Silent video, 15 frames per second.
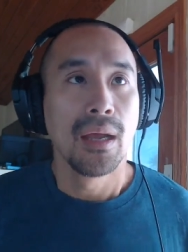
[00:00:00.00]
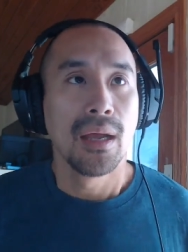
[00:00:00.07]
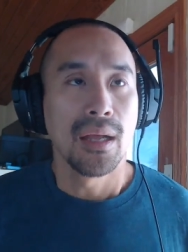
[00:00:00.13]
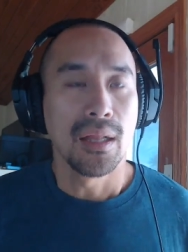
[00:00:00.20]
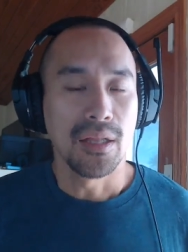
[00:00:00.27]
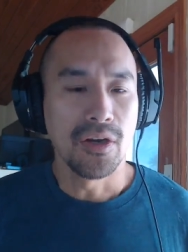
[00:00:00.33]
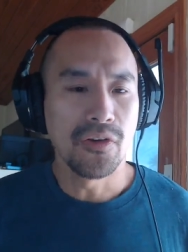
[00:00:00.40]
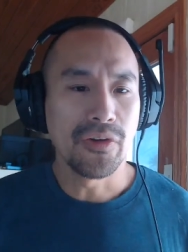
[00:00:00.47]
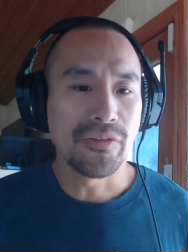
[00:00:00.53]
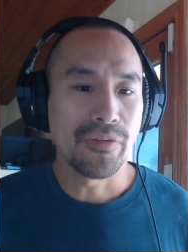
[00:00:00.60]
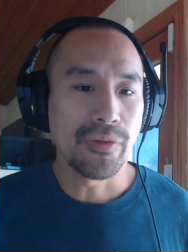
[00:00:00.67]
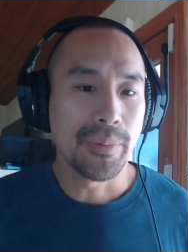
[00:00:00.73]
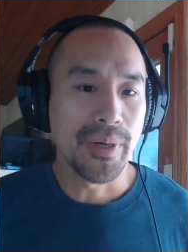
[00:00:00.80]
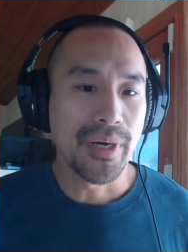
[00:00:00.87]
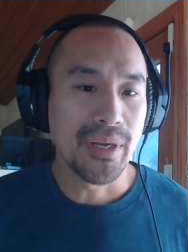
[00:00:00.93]
Hello,
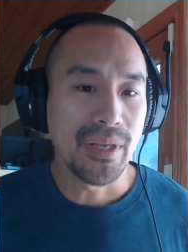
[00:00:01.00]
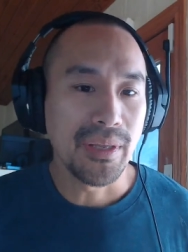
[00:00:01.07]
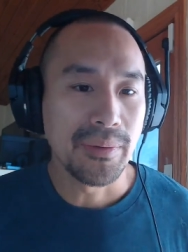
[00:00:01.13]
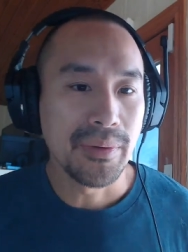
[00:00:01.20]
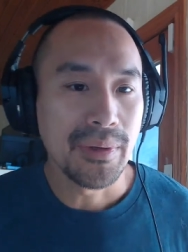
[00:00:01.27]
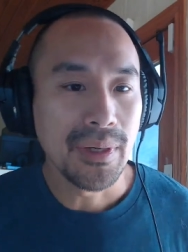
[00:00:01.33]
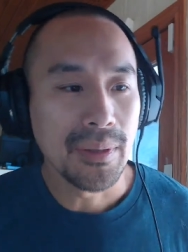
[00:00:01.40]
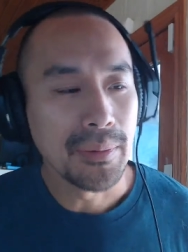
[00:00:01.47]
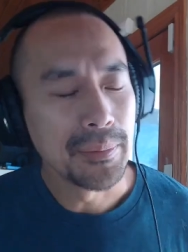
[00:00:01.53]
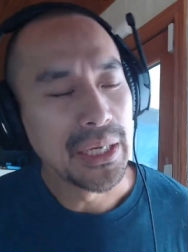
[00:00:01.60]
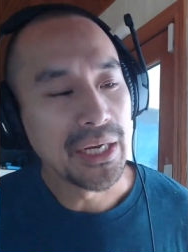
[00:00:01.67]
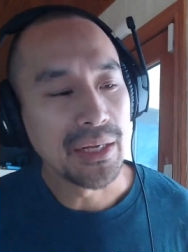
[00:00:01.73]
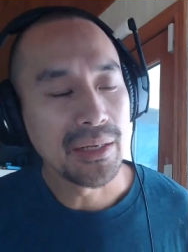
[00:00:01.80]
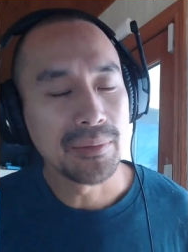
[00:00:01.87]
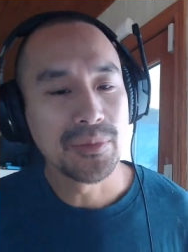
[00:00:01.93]
everybody. My
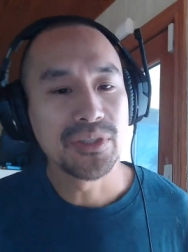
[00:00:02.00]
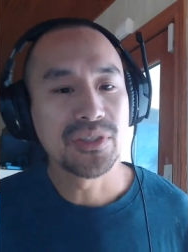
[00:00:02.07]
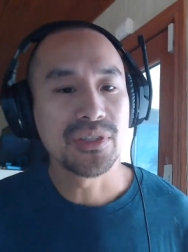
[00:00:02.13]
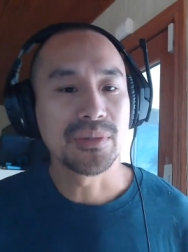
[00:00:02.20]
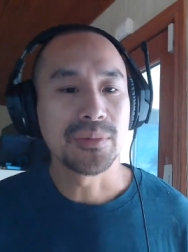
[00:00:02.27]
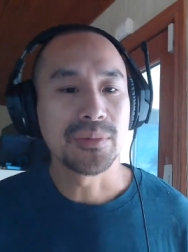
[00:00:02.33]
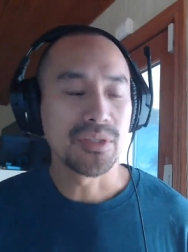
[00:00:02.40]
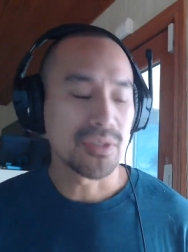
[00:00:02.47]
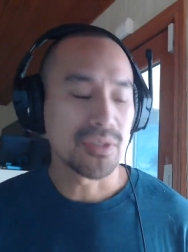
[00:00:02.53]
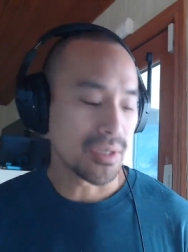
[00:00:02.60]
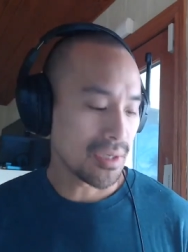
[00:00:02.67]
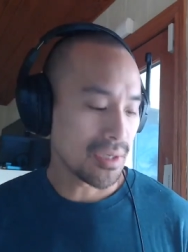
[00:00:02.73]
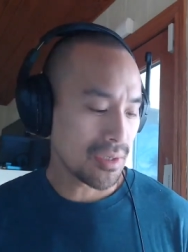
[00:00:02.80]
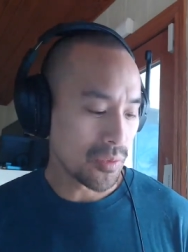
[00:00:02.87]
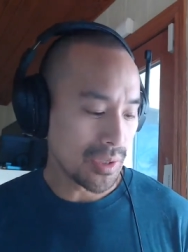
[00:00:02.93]
name is Jimmy
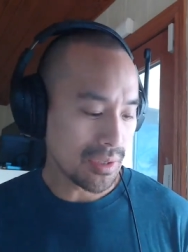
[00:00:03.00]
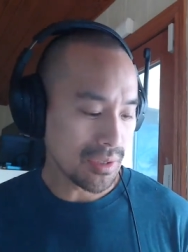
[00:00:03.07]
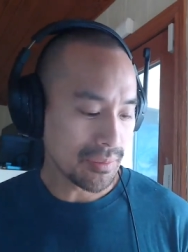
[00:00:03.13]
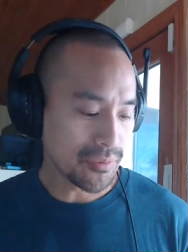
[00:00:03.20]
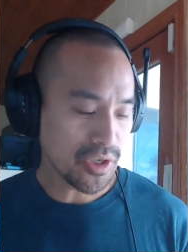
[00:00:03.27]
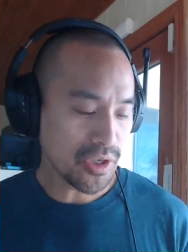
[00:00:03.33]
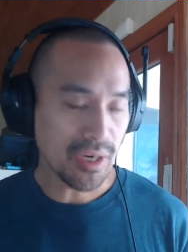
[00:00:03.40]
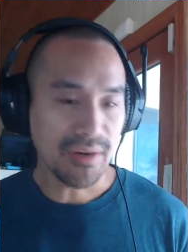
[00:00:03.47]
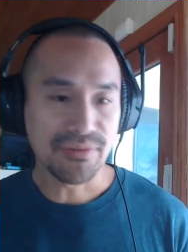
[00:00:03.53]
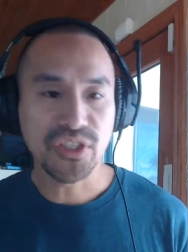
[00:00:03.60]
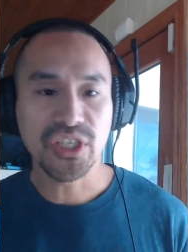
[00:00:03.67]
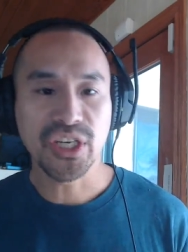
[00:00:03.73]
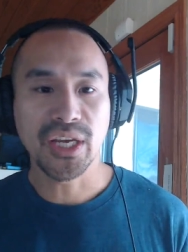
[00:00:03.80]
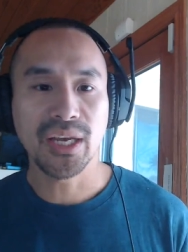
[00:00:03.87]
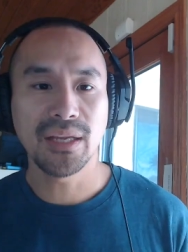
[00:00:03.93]
Song. Welcome to Off
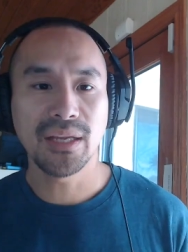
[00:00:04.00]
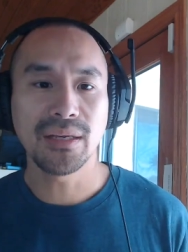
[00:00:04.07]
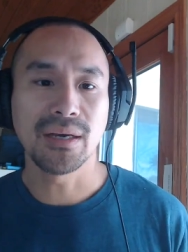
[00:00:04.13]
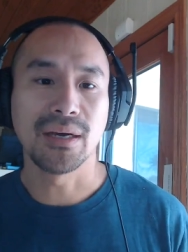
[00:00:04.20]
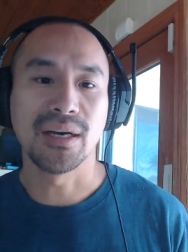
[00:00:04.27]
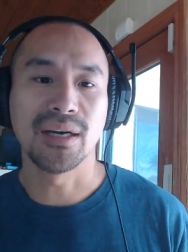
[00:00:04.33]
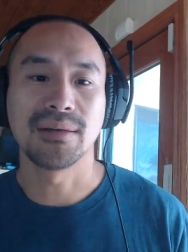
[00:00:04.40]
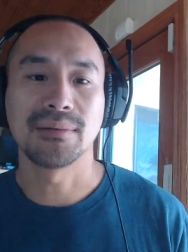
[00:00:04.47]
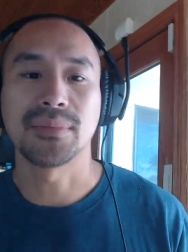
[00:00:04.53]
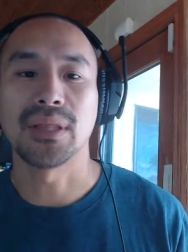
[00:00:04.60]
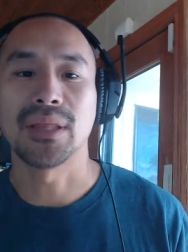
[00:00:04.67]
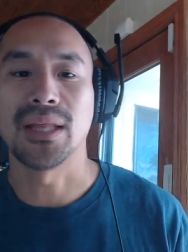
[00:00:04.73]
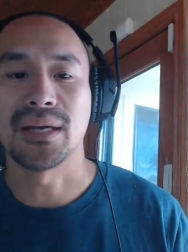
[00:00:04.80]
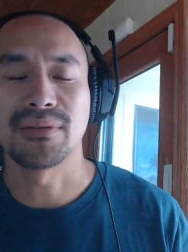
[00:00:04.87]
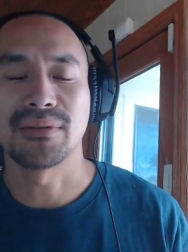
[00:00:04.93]
Chain. A
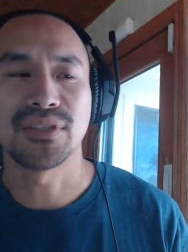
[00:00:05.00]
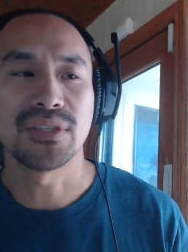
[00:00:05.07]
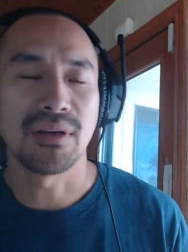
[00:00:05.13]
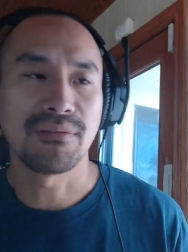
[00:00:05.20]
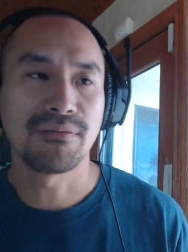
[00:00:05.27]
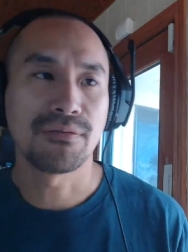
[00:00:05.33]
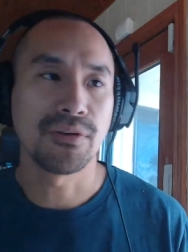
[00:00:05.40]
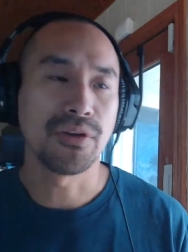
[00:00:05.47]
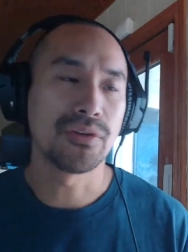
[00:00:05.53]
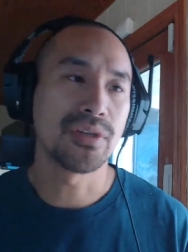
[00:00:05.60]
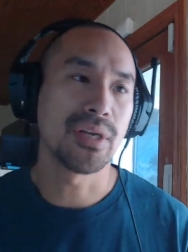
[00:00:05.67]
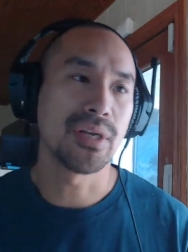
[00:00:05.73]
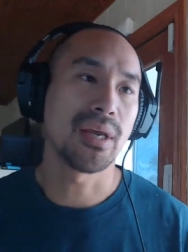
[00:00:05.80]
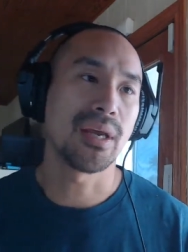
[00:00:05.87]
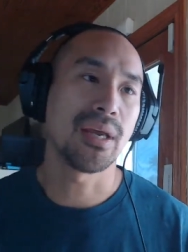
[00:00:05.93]
lot of stuff for you
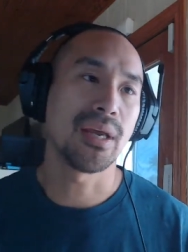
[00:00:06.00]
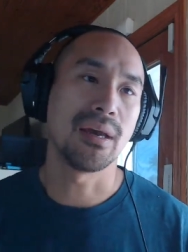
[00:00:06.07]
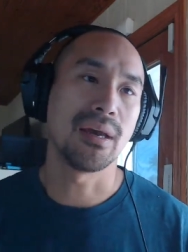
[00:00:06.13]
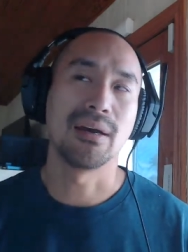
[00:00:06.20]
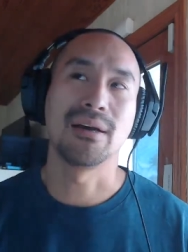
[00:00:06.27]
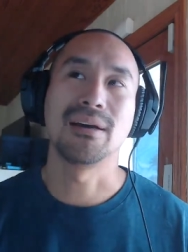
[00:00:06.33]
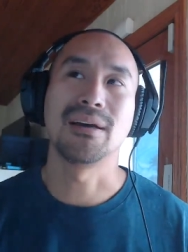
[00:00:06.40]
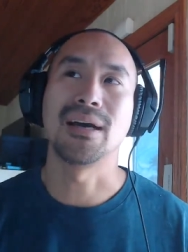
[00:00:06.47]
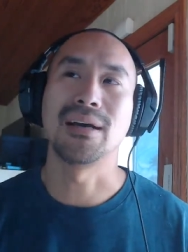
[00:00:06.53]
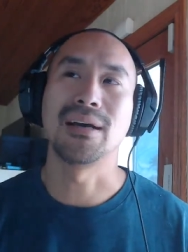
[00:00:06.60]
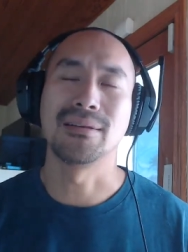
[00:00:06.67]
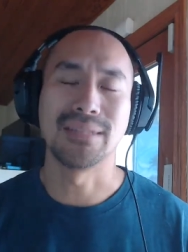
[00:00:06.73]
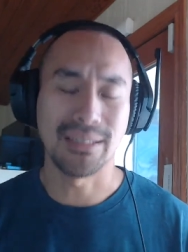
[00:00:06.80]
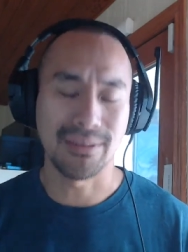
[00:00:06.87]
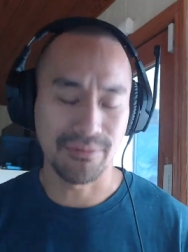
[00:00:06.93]
today.
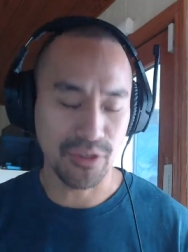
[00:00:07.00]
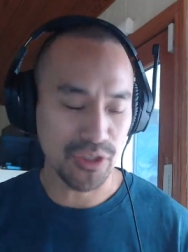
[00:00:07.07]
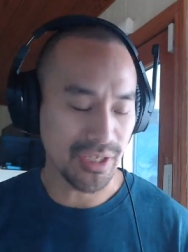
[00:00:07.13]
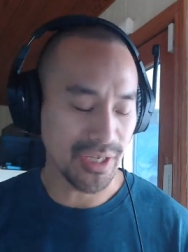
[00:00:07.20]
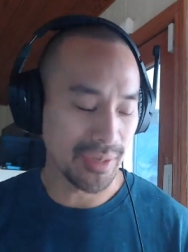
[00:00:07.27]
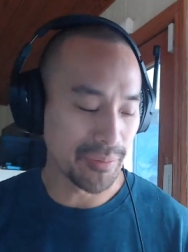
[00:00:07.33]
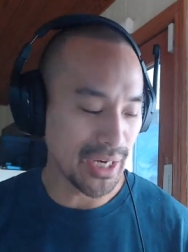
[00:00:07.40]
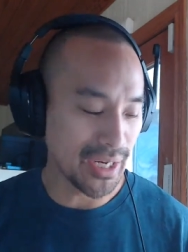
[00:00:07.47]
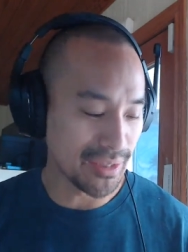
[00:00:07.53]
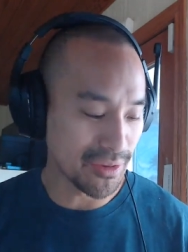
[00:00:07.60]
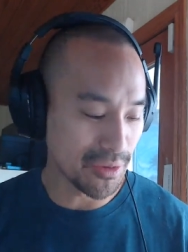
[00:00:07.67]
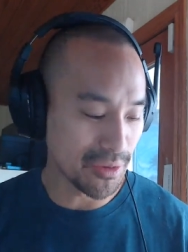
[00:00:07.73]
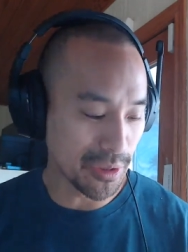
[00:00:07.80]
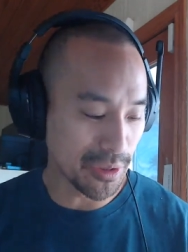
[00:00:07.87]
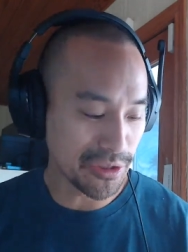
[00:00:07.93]
Obviously, I'm not
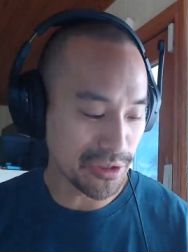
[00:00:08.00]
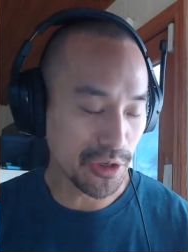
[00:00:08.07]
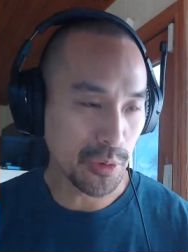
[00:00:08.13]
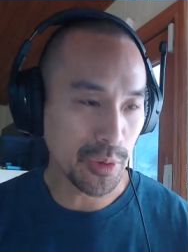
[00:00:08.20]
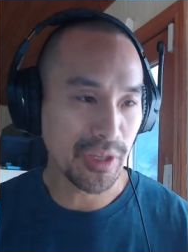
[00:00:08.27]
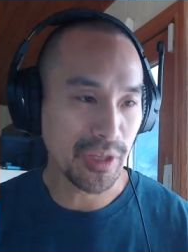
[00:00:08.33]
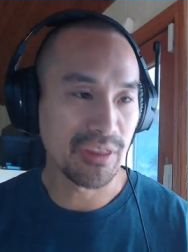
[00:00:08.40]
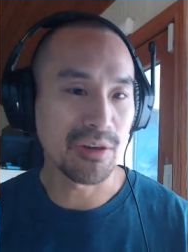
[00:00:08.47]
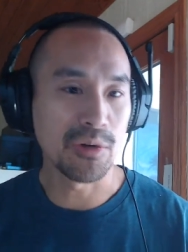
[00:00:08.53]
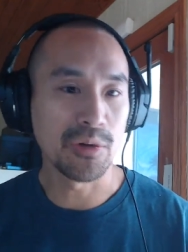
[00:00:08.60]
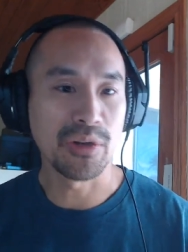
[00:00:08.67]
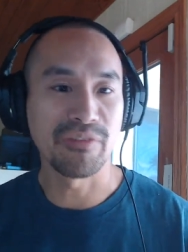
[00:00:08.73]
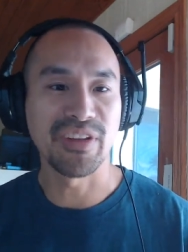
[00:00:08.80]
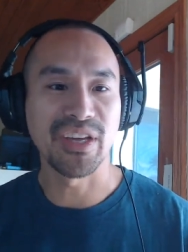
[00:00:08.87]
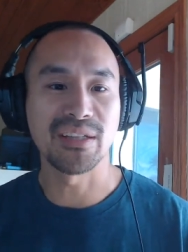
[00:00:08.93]
doing the show with Tone
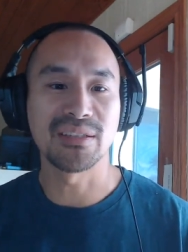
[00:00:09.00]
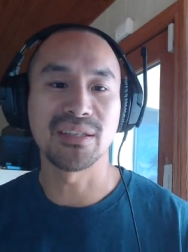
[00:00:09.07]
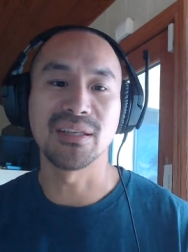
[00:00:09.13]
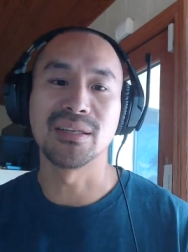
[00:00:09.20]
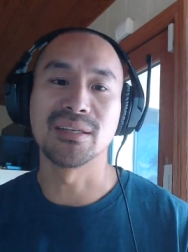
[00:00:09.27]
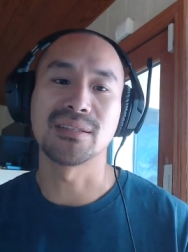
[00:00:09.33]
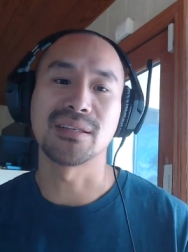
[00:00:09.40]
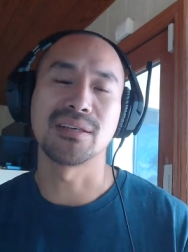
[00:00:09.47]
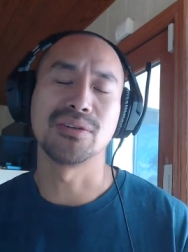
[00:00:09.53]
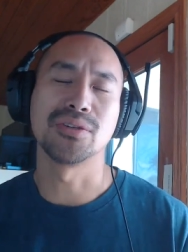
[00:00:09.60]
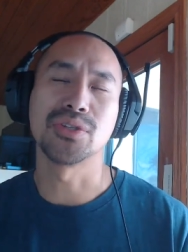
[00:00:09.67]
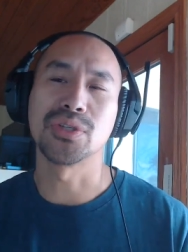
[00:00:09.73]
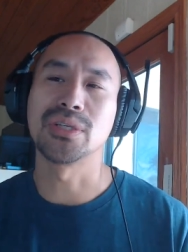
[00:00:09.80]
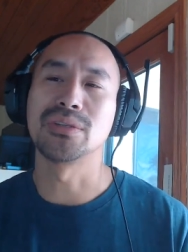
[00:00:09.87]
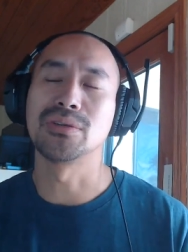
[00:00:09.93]
and Valentin as I
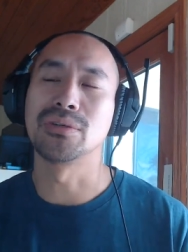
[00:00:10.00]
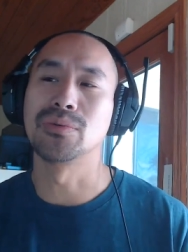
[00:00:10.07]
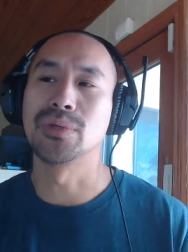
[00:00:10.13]
usually do.